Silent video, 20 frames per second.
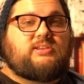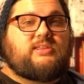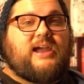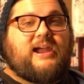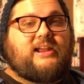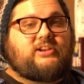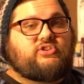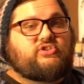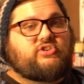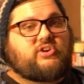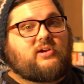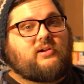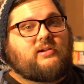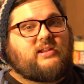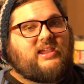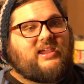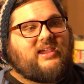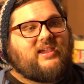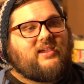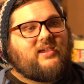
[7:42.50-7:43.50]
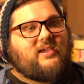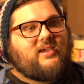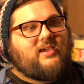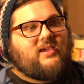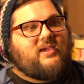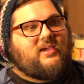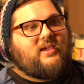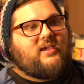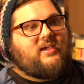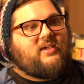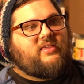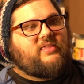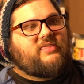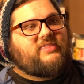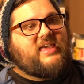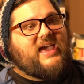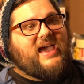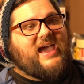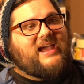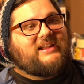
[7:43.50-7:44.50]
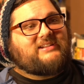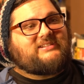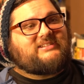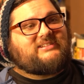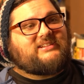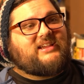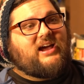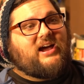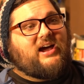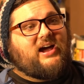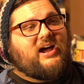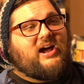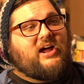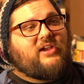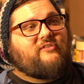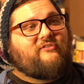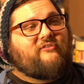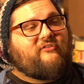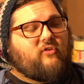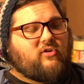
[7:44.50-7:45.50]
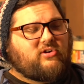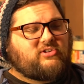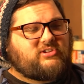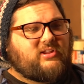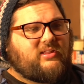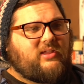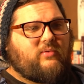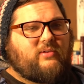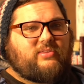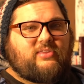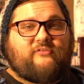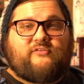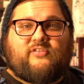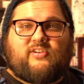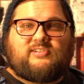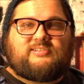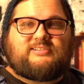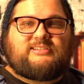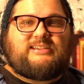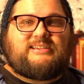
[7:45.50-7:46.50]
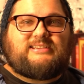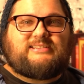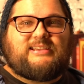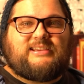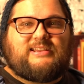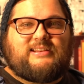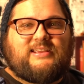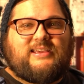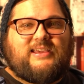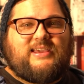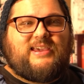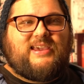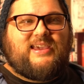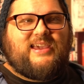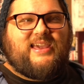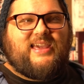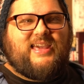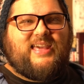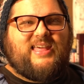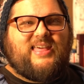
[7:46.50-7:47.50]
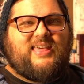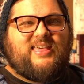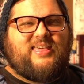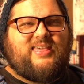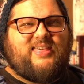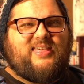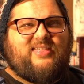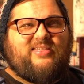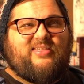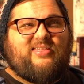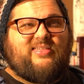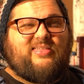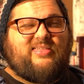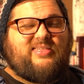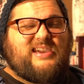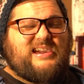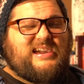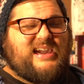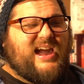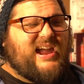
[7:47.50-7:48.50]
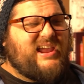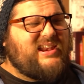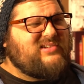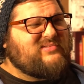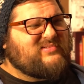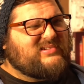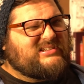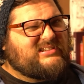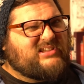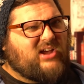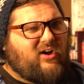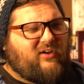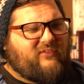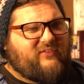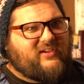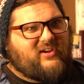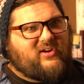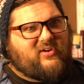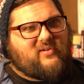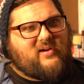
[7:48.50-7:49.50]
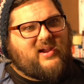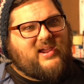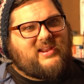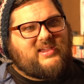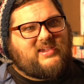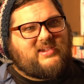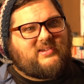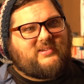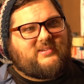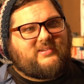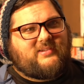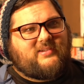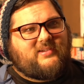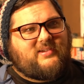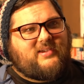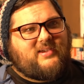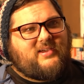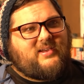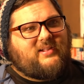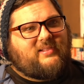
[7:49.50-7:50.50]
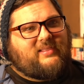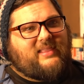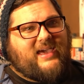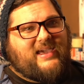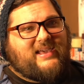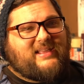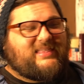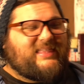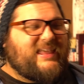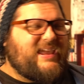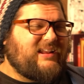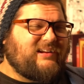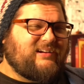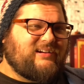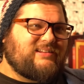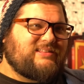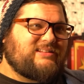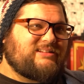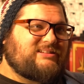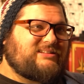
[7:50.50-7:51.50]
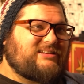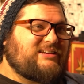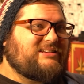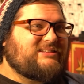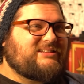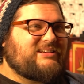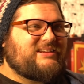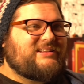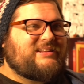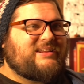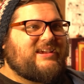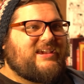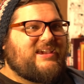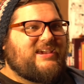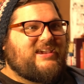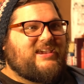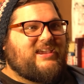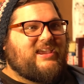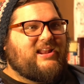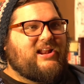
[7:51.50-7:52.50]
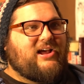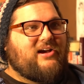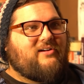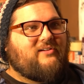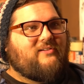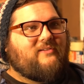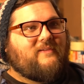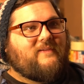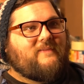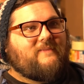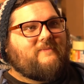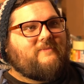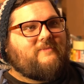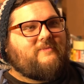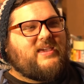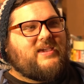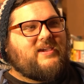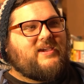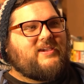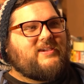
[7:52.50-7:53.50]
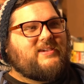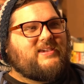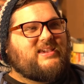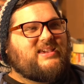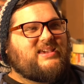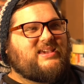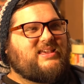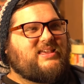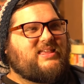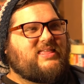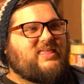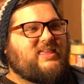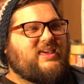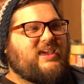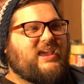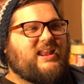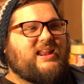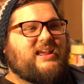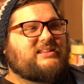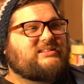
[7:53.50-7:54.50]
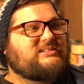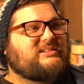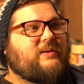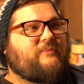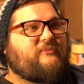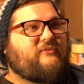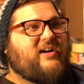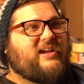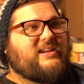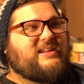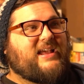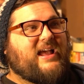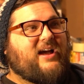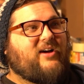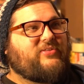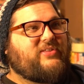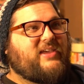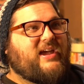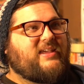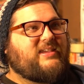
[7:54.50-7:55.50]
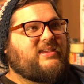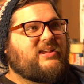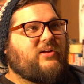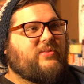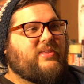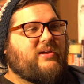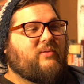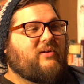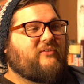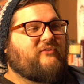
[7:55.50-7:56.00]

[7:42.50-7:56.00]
that journey that, unfortunately, with the first season, they kind of resolve it already. Like, later in the season, you know, it ends up finding out that, you know, they were